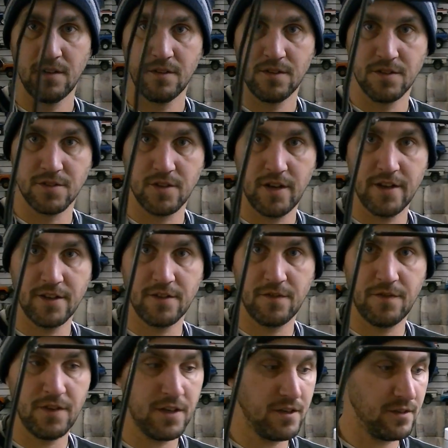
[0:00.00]
designed to
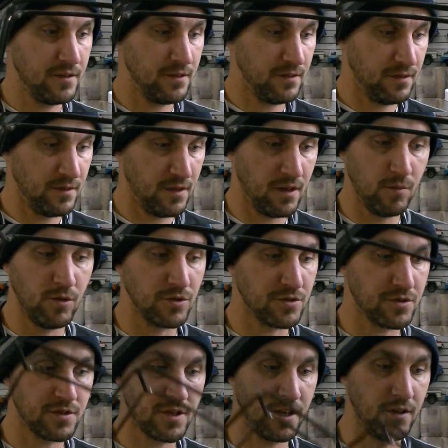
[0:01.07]
fit almost
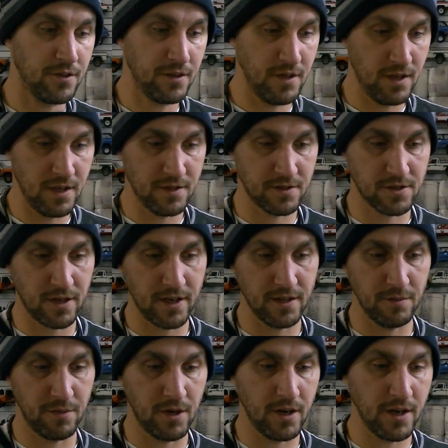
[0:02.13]
stealthy inside
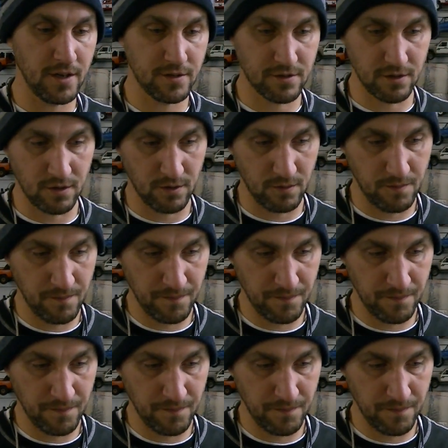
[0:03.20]
the body, so